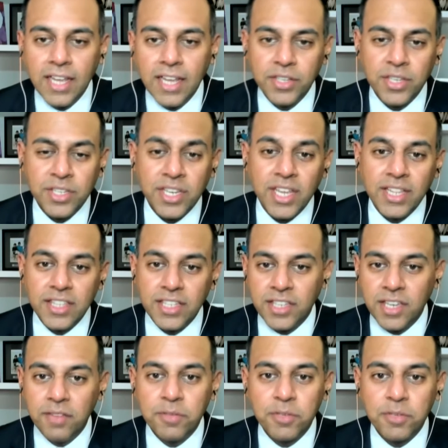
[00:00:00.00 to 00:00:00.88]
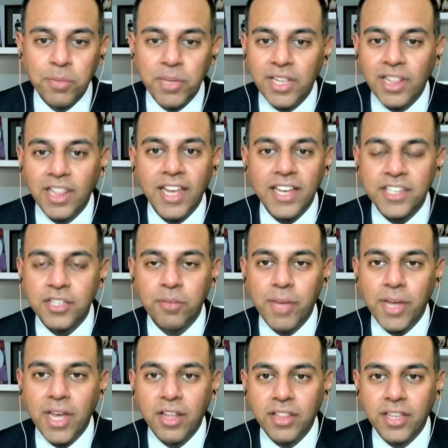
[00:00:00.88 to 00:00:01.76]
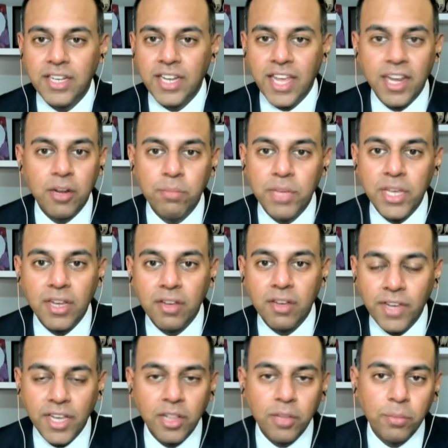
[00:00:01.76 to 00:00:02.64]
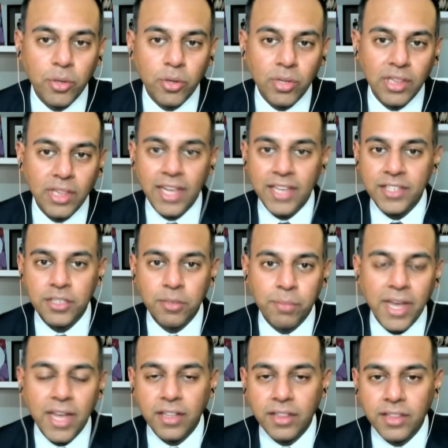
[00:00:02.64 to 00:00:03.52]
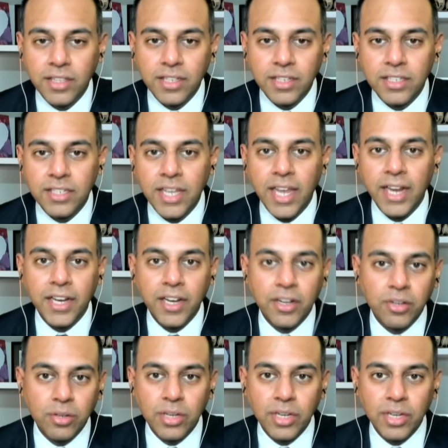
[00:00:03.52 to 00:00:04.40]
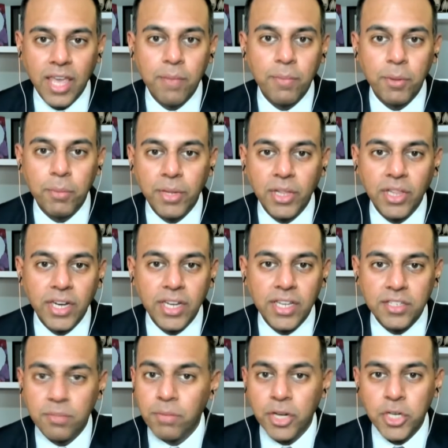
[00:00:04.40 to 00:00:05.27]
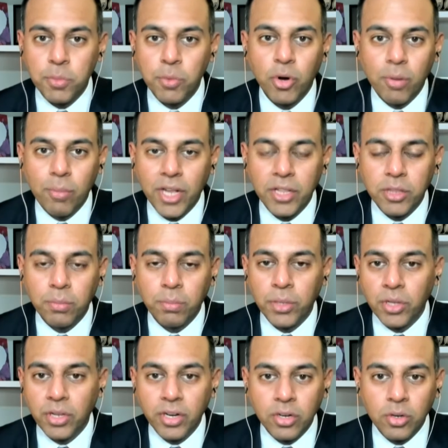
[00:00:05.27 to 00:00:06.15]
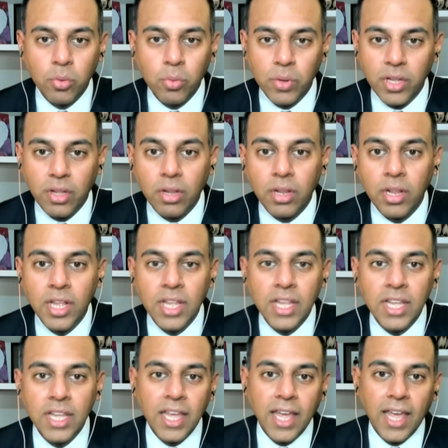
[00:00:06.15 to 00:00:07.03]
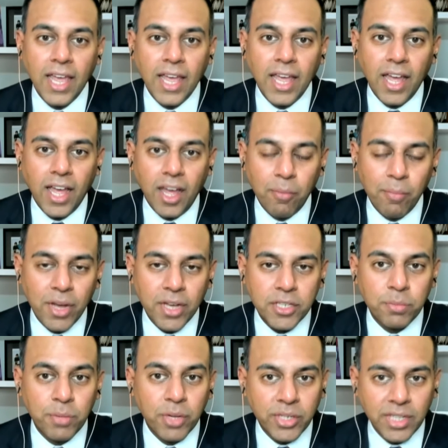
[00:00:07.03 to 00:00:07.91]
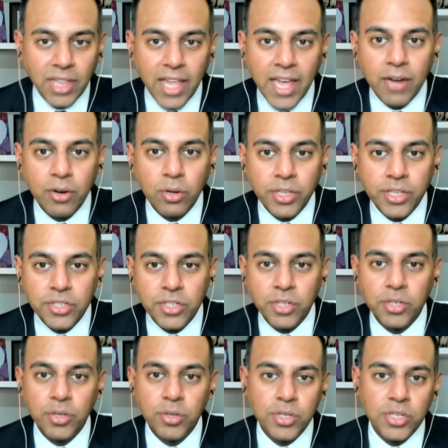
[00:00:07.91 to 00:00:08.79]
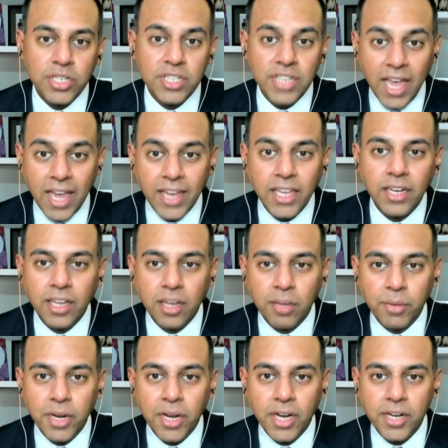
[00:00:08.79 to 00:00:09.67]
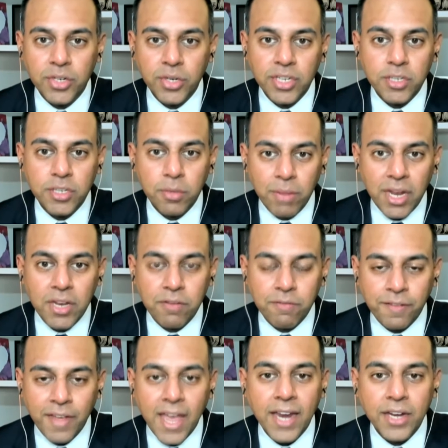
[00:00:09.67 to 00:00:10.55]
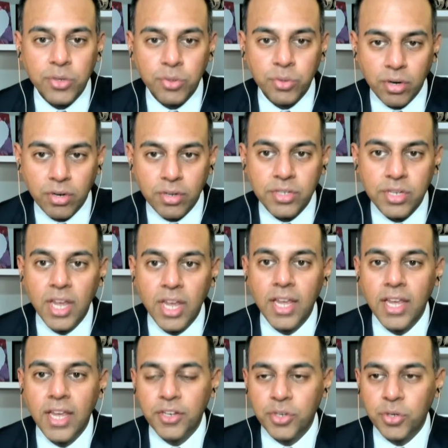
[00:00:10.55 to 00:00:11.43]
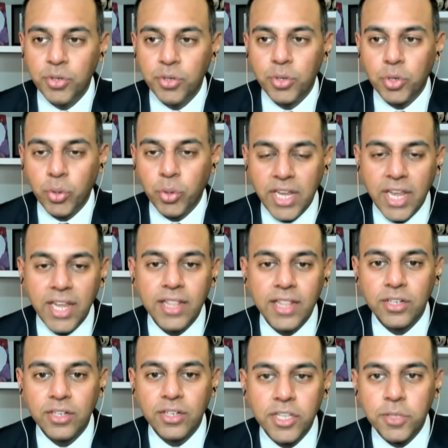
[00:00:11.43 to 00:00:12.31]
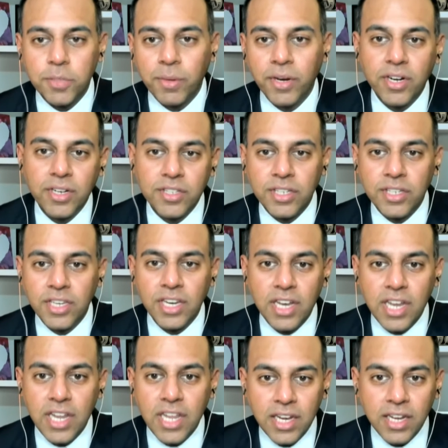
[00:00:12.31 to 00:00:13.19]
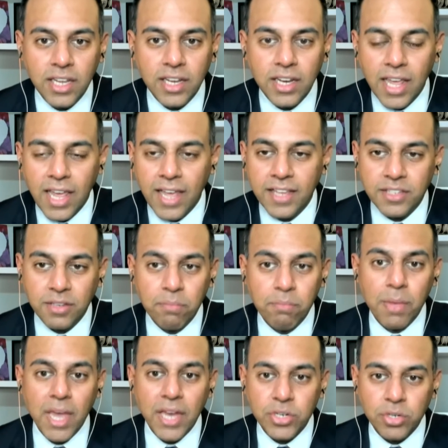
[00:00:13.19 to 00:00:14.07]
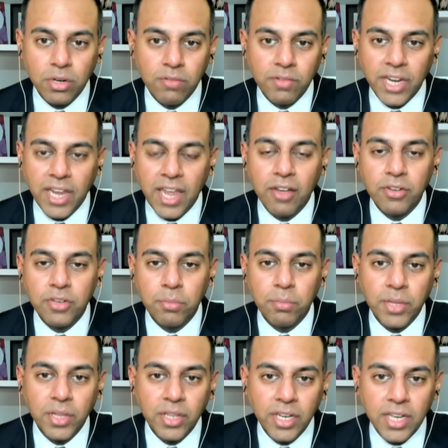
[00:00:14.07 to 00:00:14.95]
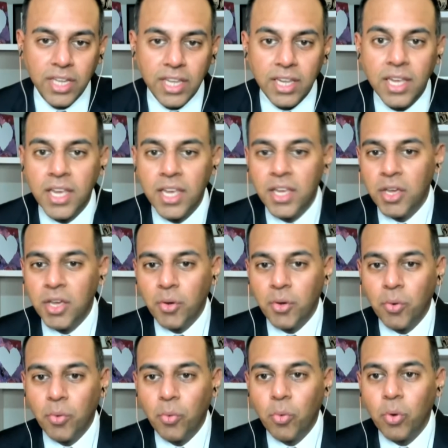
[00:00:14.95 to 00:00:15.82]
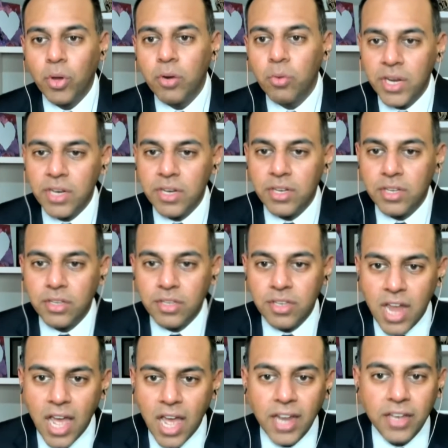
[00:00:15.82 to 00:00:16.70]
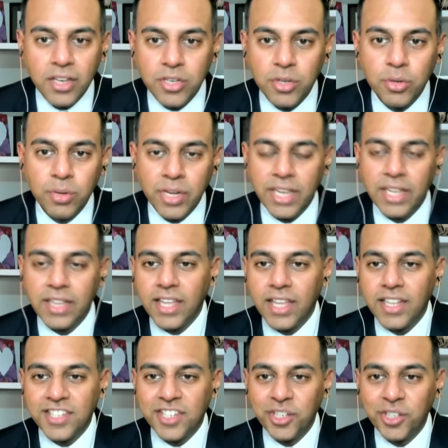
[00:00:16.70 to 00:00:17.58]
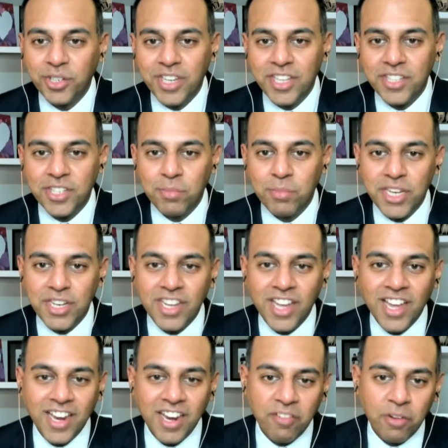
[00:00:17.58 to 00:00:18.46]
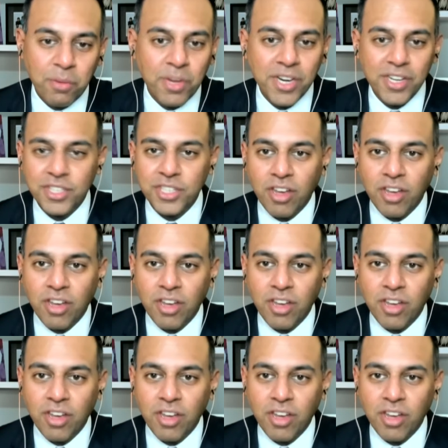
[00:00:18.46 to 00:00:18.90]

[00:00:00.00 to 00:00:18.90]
as you said, this seems to be less about the data being available and less about the technical capabilities and much more about the political will amongst multilateral institutions, high-income countries, and manufacturers to create the transparency needed as a measure of accountability. What are we not doing that still needs to be done? Everybody's